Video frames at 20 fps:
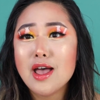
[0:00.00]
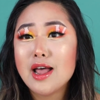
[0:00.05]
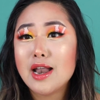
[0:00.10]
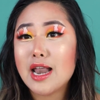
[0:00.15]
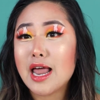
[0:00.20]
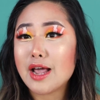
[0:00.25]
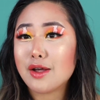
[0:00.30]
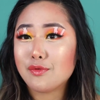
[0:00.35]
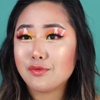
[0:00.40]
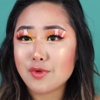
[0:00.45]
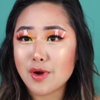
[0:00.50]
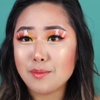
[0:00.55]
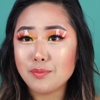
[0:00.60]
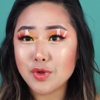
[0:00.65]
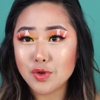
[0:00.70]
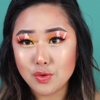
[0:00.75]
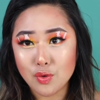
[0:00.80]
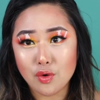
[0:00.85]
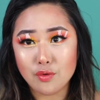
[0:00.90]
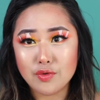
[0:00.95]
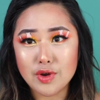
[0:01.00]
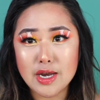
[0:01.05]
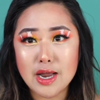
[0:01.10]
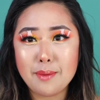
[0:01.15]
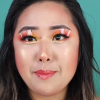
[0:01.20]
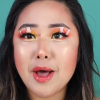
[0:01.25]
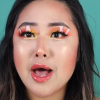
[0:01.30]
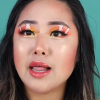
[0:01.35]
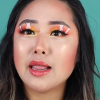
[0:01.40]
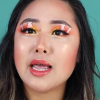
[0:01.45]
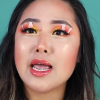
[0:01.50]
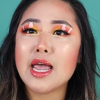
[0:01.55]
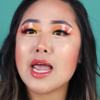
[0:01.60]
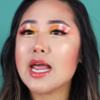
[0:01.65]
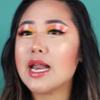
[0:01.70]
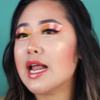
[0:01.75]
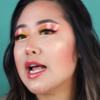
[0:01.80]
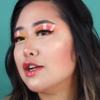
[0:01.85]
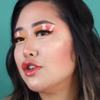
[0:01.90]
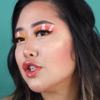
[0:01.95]
like from the Norvina palette,
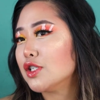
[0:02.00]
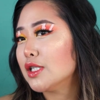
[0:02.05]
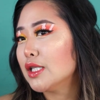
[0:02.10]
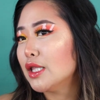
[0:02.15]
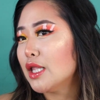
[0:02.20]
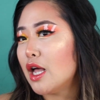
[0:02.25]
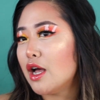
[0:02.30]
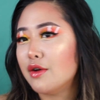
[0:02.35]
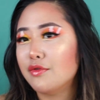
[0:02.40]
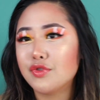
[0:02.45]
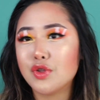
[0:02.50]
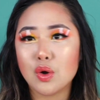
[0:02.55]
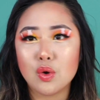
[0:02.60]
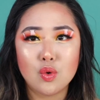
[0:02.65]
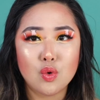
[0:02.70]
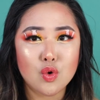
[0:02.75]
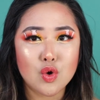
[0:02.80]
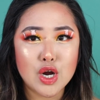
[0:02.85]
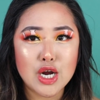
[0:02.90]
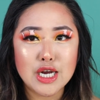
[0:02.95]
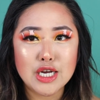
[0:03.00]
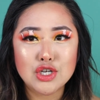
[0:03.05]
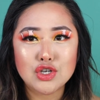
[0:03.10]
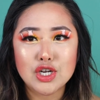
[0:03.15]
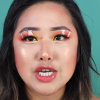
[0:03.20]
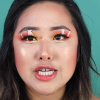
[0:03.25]
and I just love the orange.